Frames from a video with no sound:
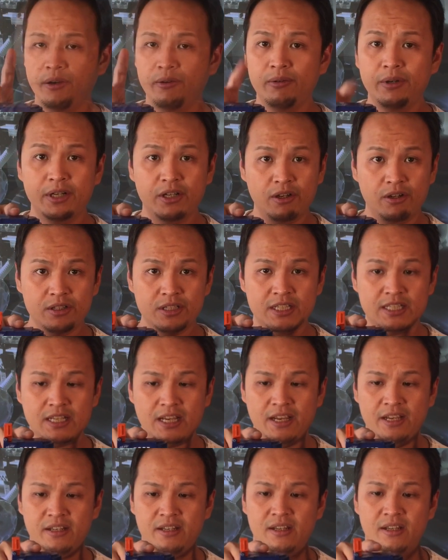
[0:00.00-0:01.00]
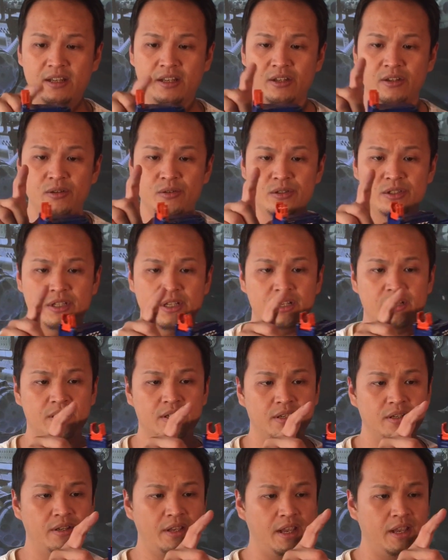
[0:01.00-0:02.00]
recon sight and
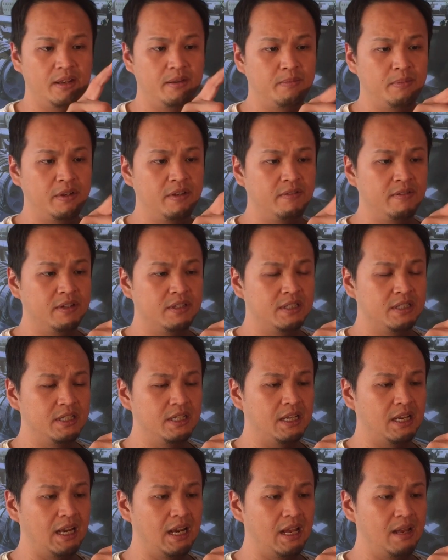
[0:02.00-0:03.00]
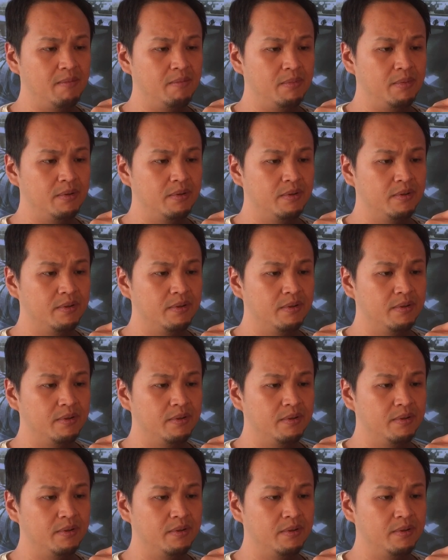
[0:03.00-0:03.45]
using a PVC clamp